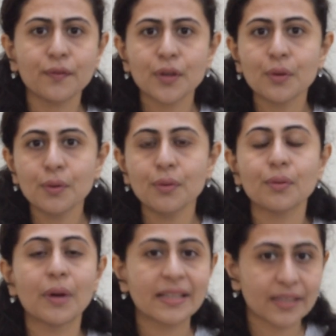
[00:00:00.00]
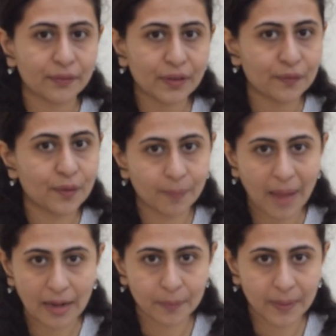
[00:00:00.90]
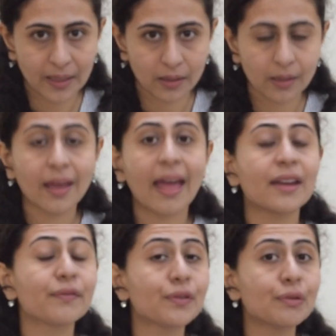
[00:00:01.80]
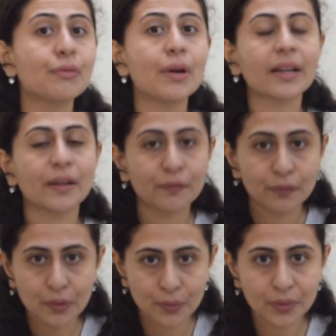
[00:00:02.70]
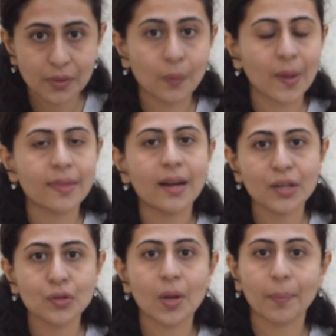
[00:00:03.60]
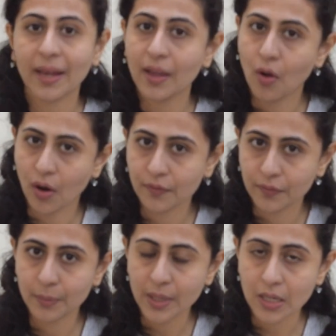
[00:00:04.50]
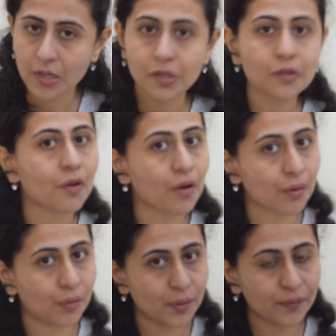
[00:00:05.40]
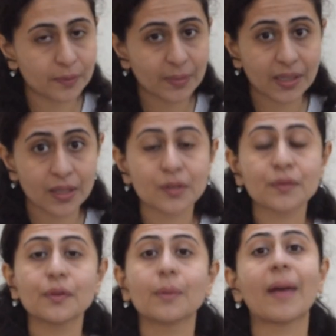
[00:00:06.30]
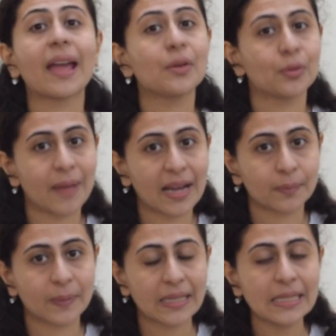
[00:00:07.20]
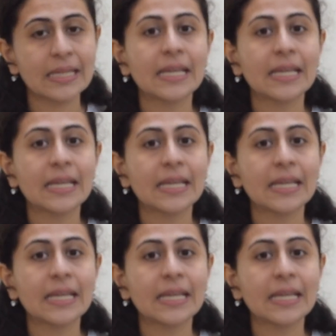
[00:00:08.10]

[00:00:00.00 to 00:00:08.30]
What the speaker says: If you are suffering from back pain and if you are confused whether I should apply hot fermentation or cold fermentation for my low back pain,